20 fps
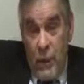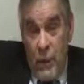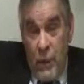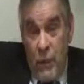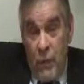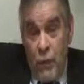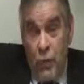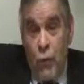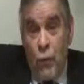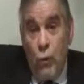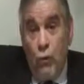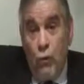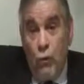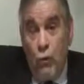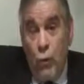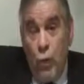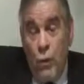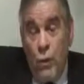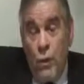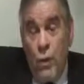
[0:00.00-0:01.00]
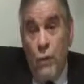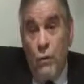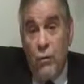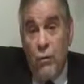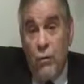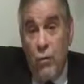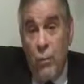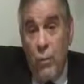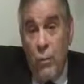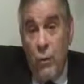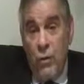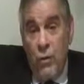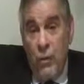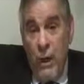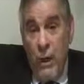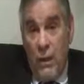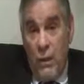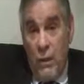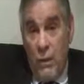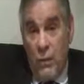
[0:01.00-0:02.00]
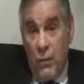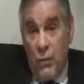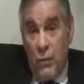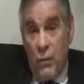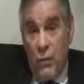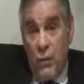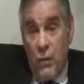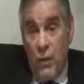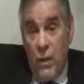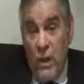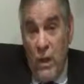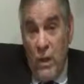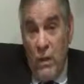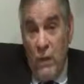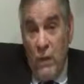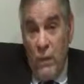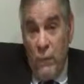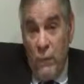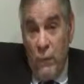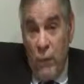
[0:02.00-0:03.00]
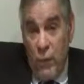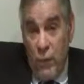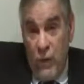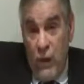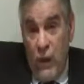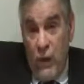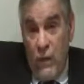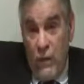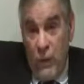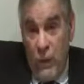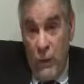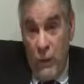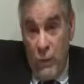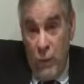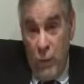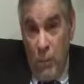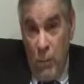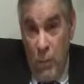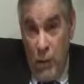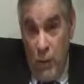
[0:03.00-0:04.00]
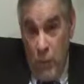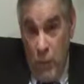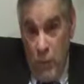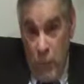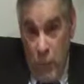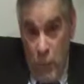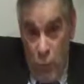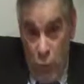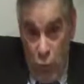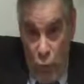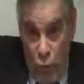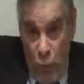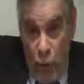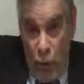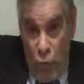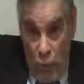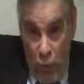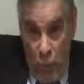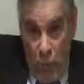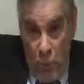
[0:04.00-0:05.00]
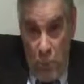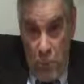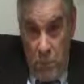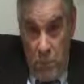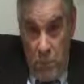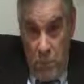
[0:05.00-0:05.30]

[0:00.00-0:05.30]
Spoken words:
It used all the instrumentalities of state as the means of destruction.